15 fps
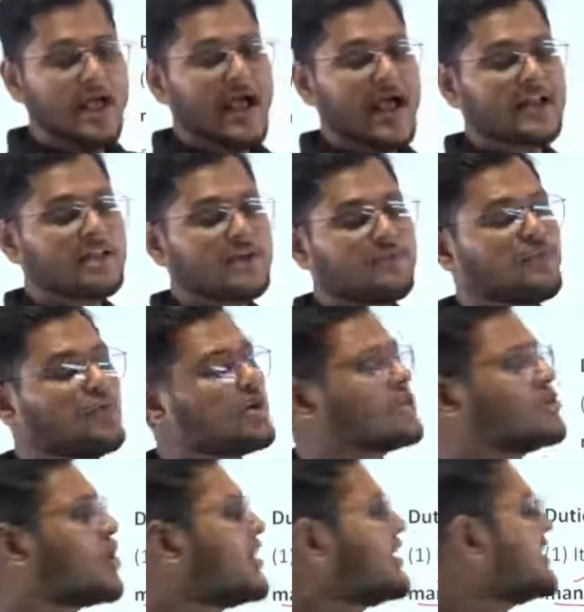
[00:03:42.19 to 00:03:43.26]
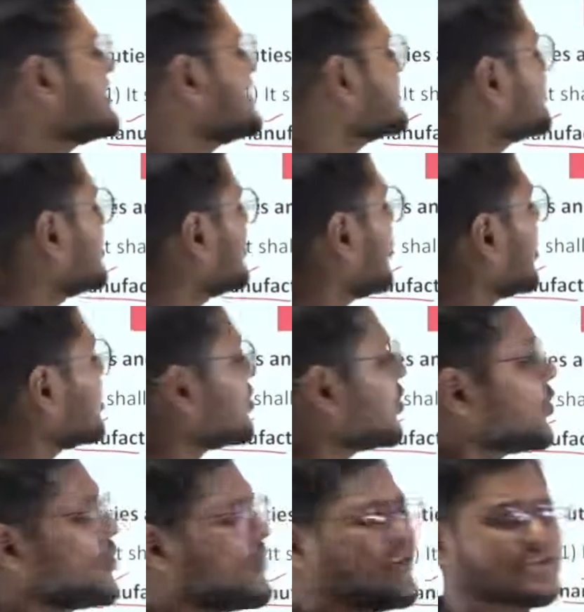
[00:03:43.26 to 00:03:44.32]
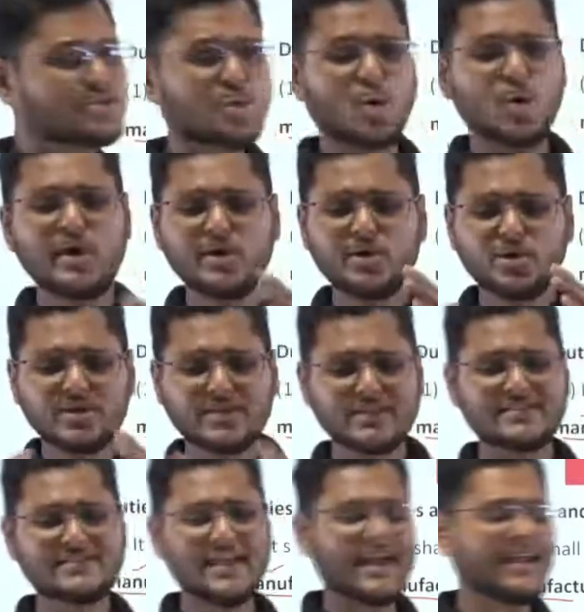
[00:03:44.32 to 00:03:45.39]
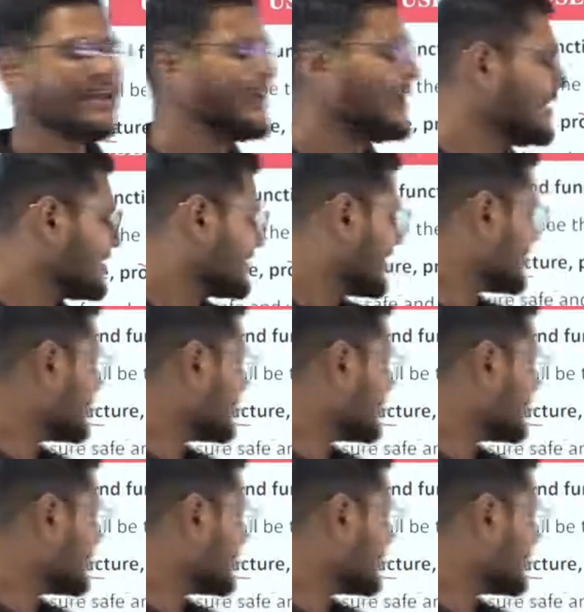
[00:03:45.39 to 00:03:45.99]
and the food authority is the one who is going to decide that